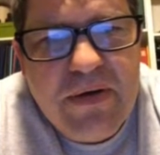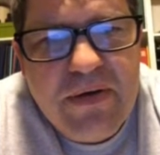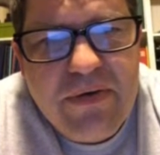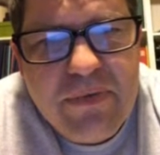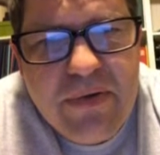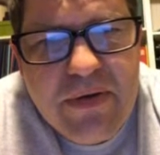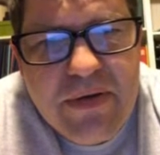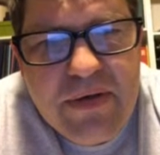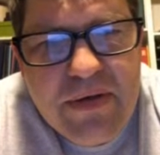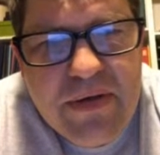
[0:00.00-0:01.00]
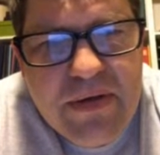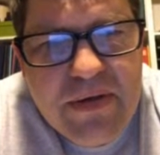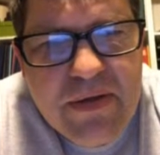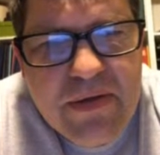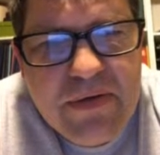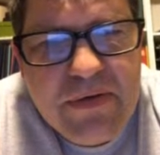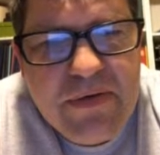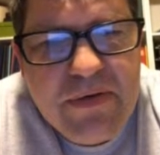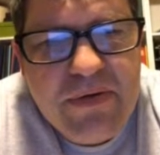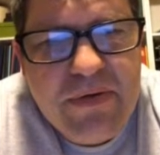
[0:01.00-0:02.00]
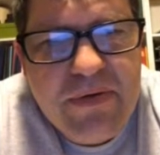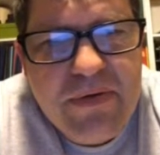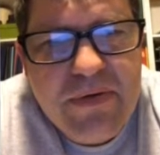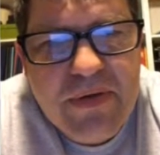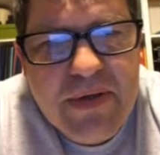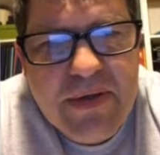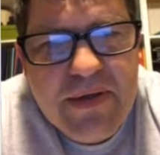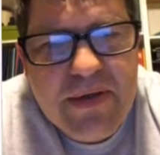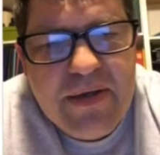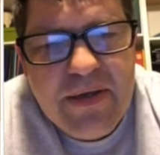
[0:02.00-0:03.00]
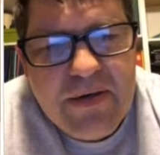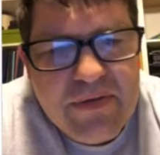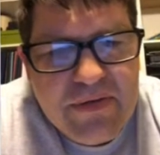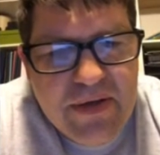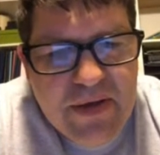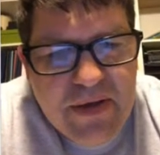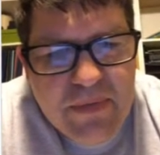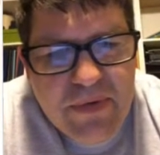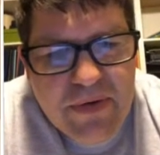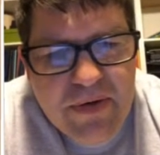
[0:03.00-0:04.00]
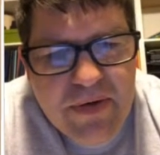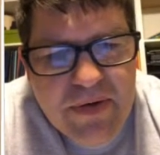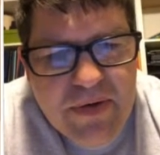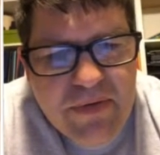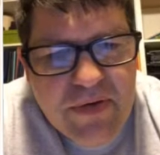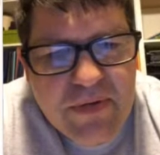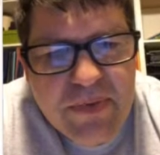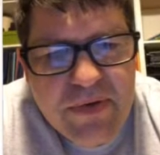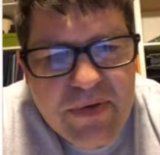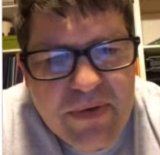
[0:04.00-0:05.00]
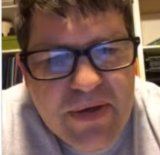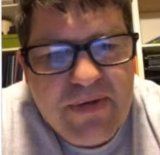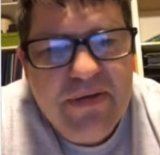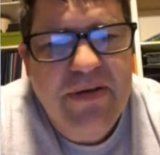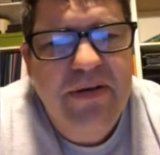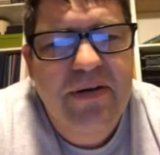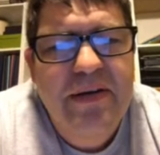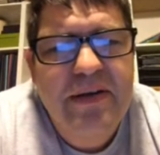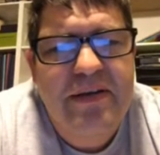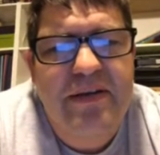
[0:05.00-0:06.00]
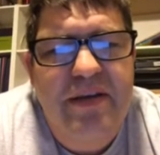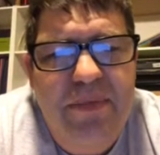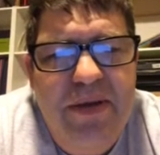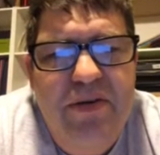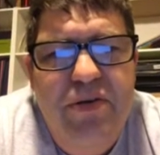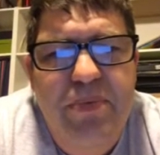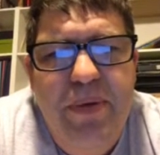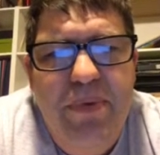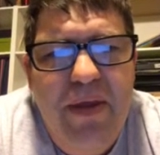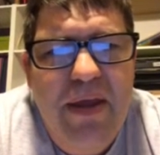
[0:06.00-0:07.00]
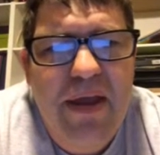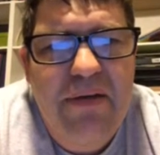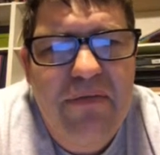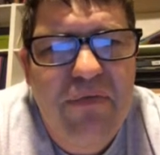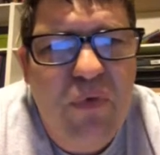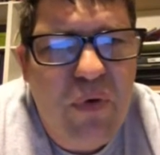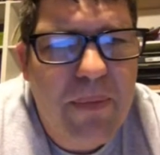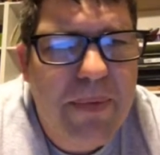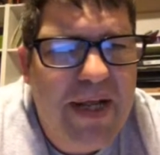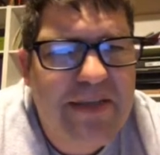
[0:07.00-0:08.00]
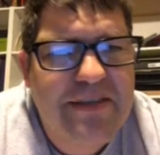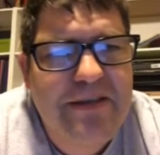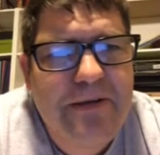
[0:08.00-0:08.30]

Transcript: There's 1. There's 2. I don't see any more. And then we just put 2 x's here to tell me that 2 people have 4 pets.